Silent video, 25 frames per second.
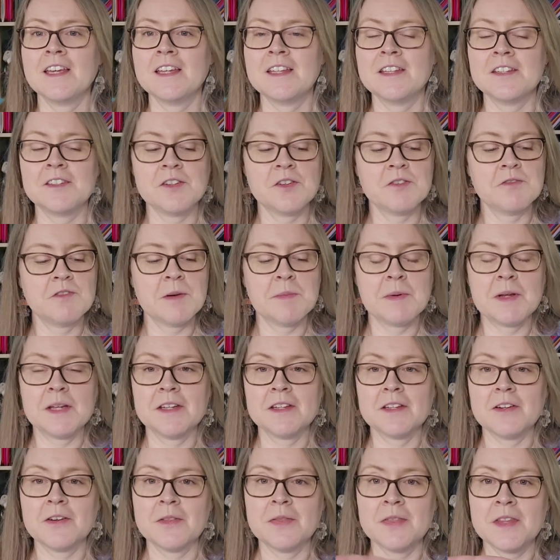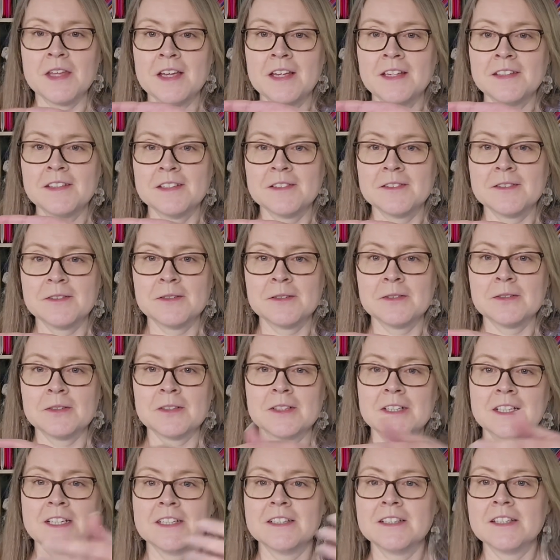no ribbing on this, it's
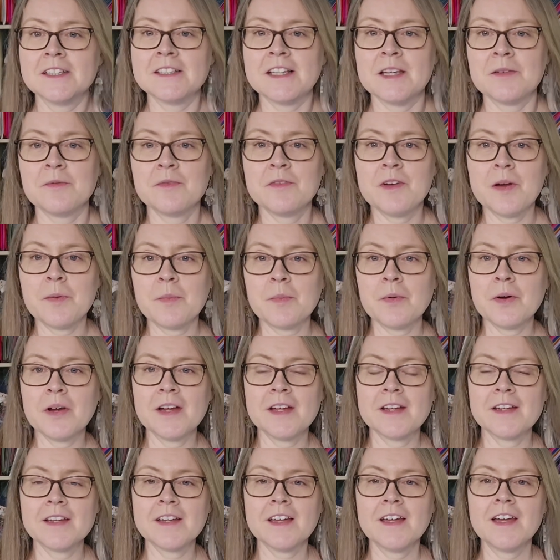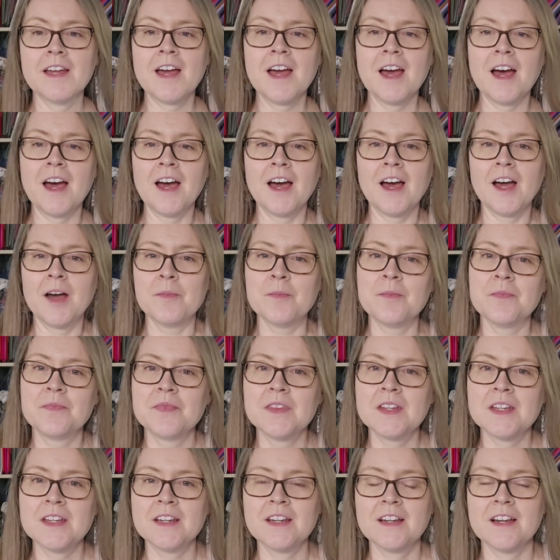all in the same fabric. I
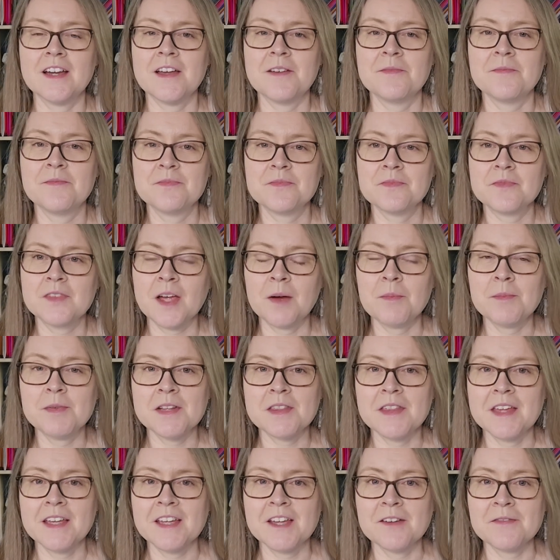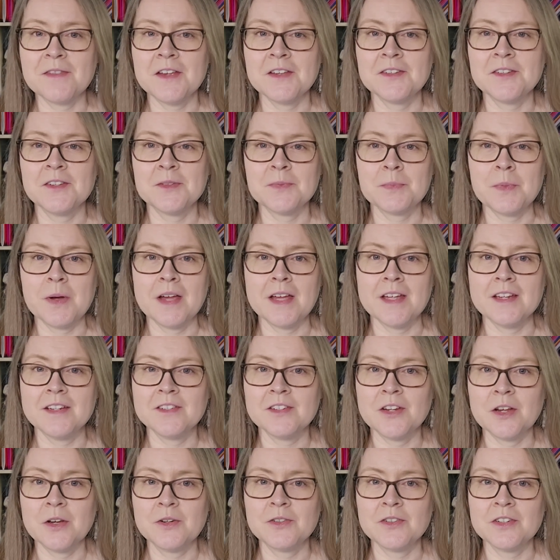come to think of this as my
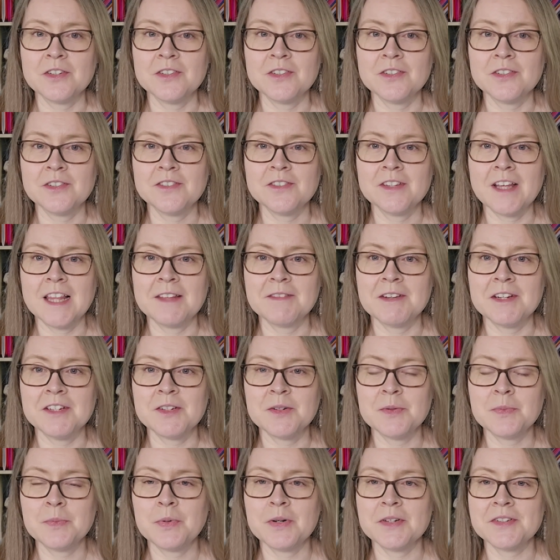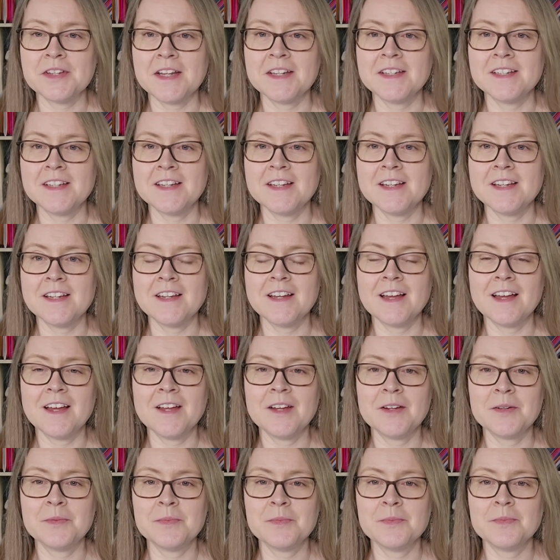children's television presenter
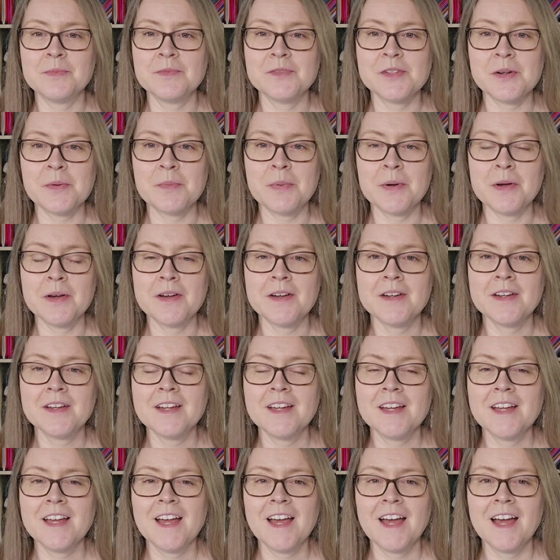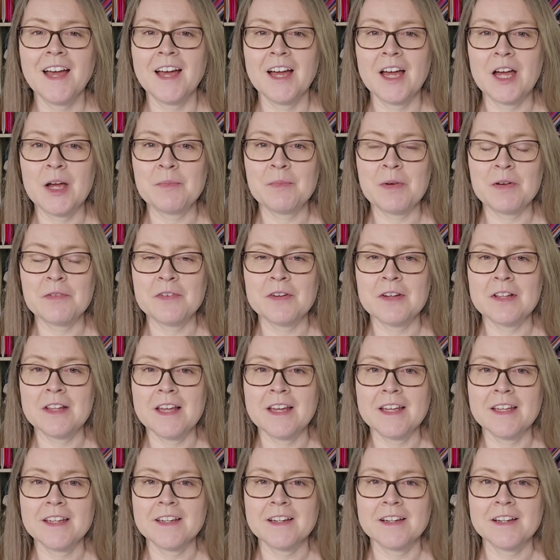jumper. I feel
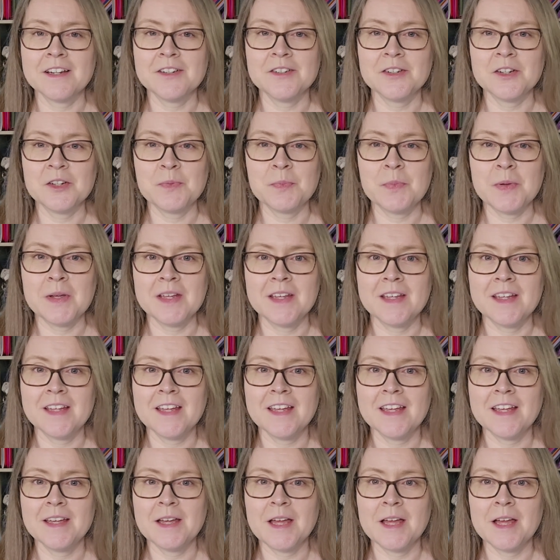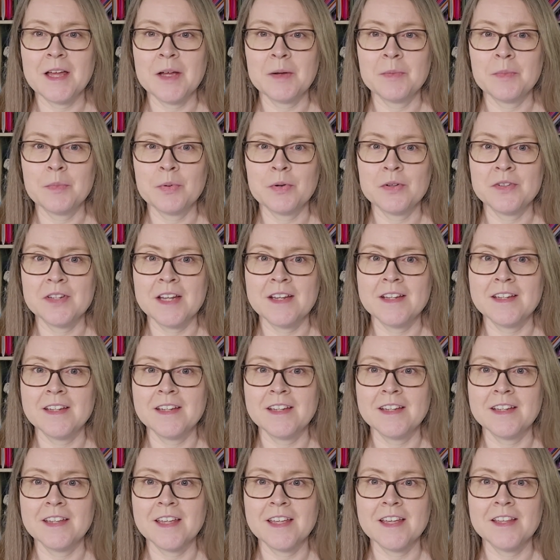like I should be
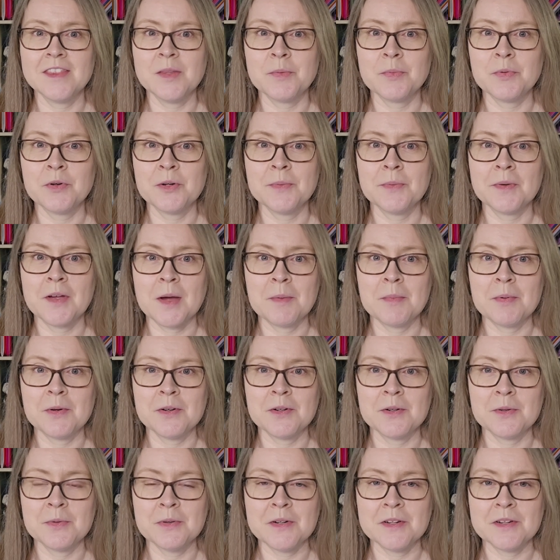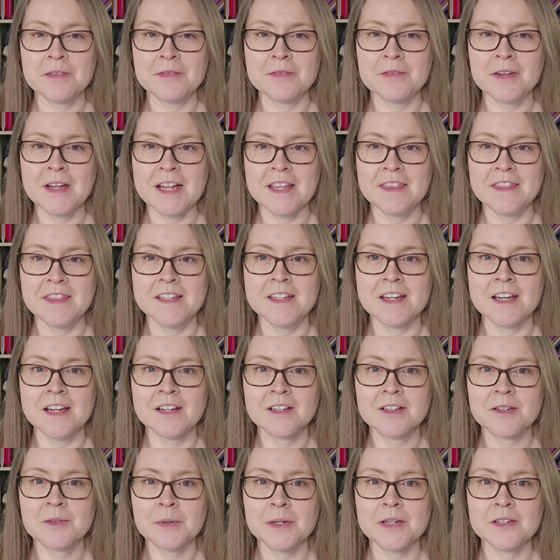presenting in the broom cupboard with Ed the
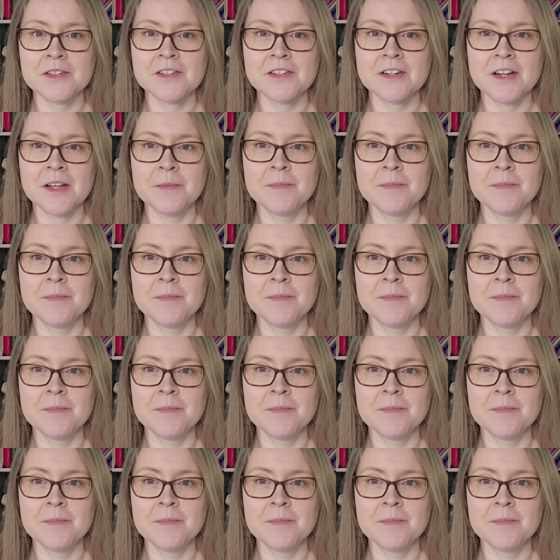Duck, which